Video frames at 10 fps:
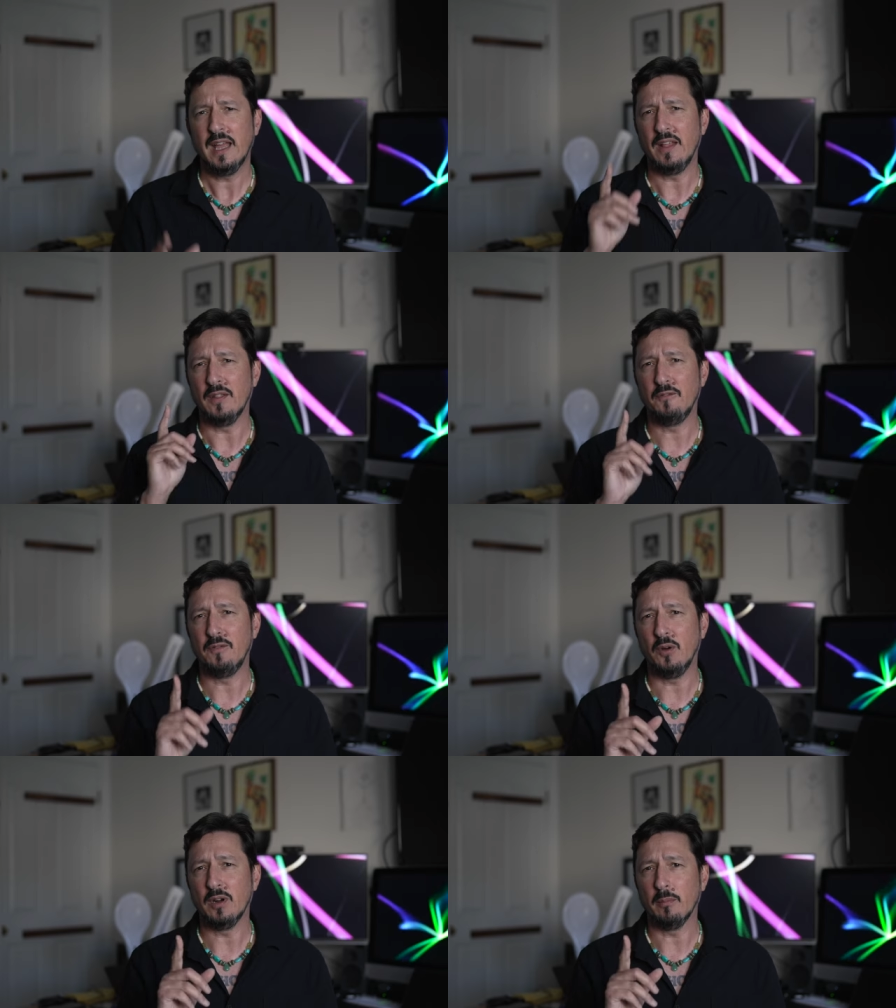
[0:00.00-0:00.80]
and the
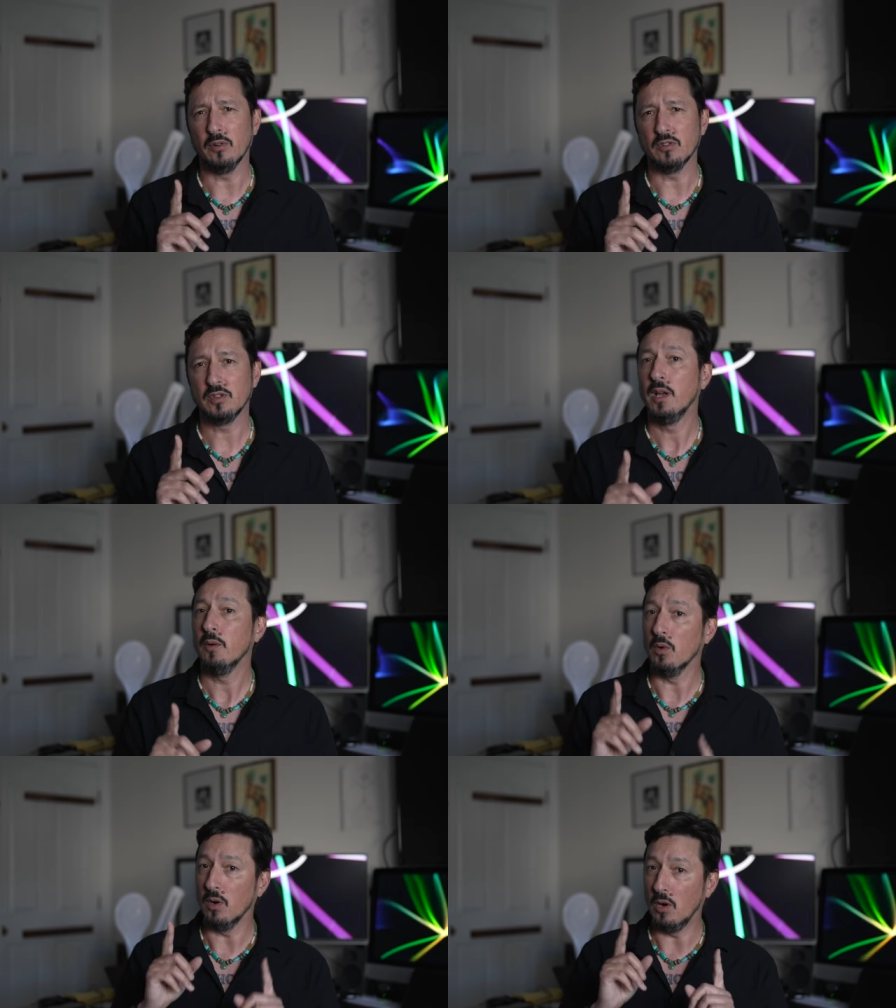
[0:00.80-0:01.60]
phone numbers
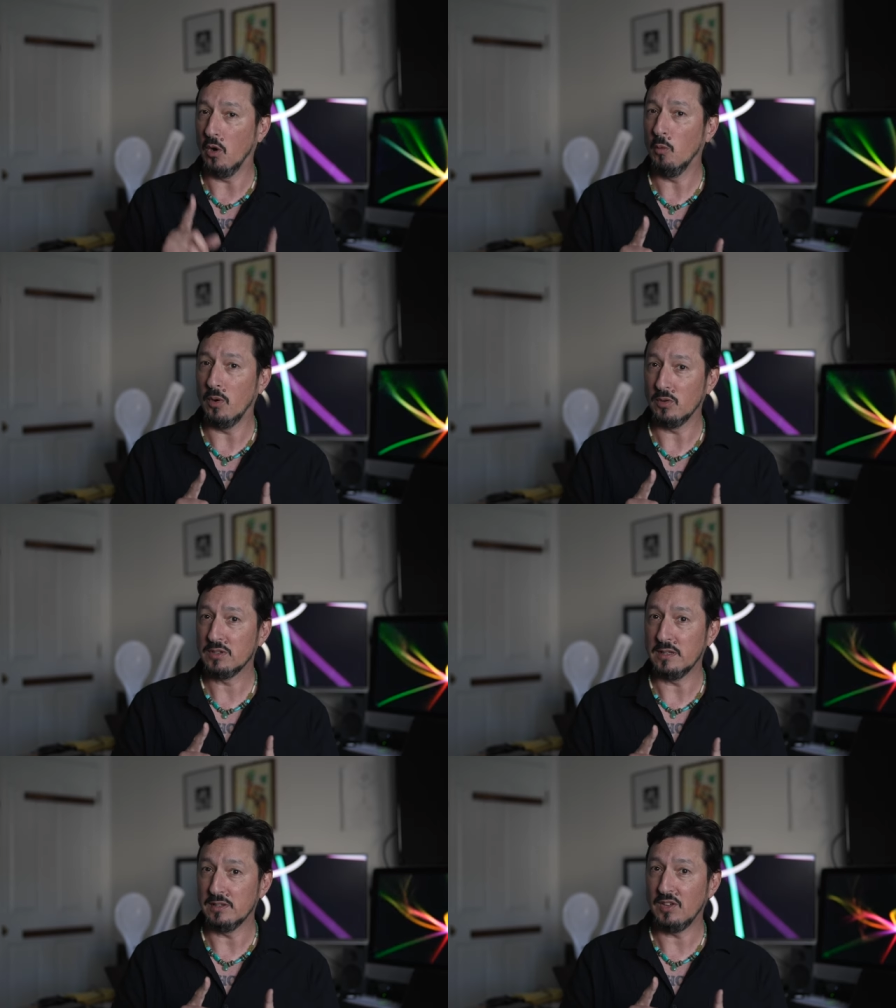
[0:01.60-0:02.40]
were
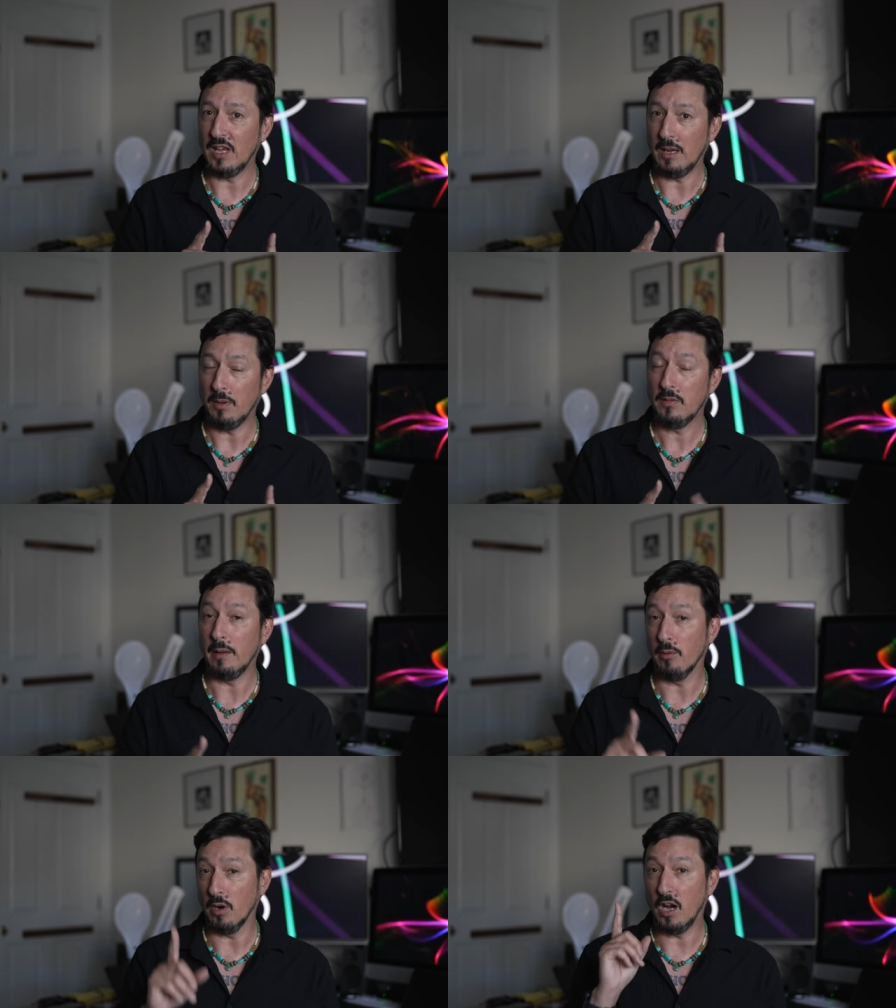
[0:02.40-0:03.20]
almost the same.
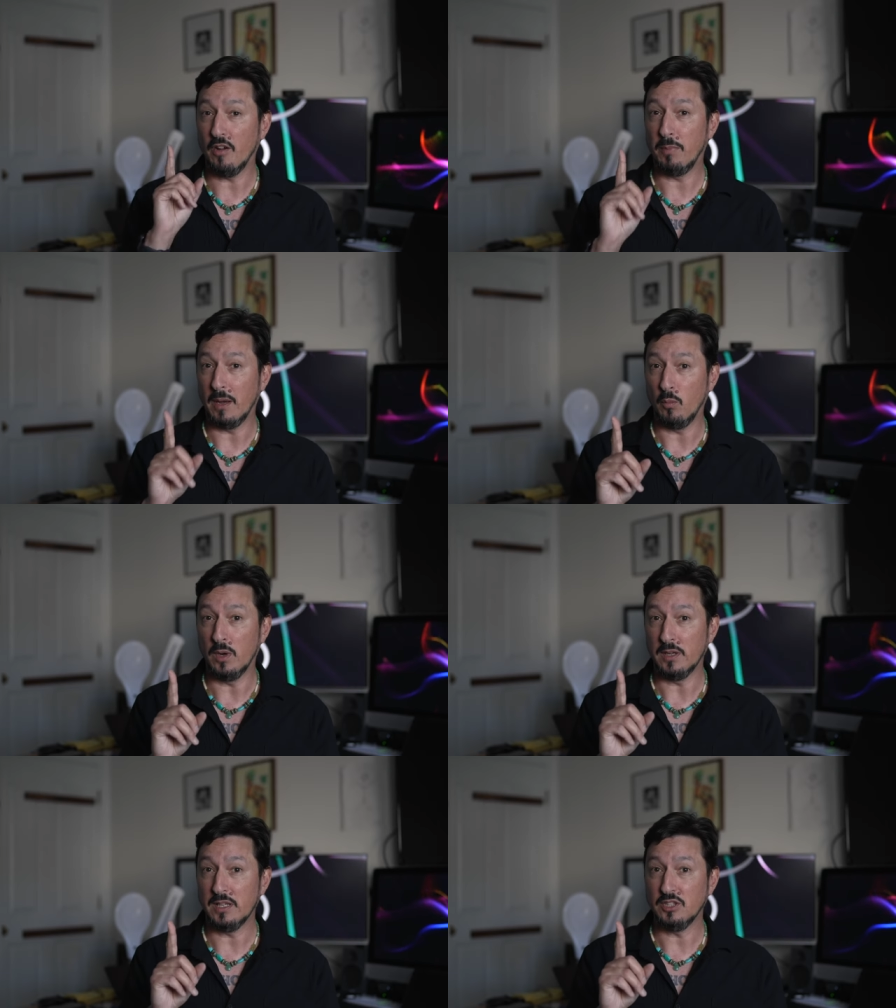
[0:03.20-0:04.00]
They were off by
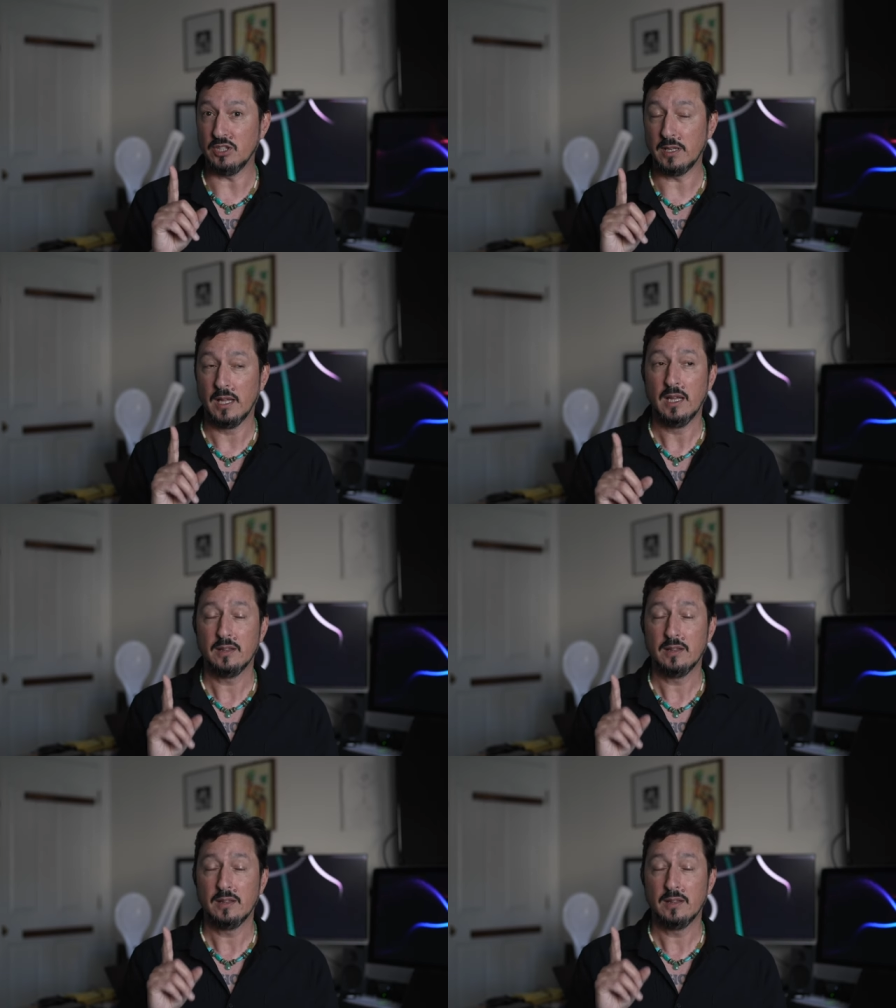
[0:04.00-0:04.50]
one digit.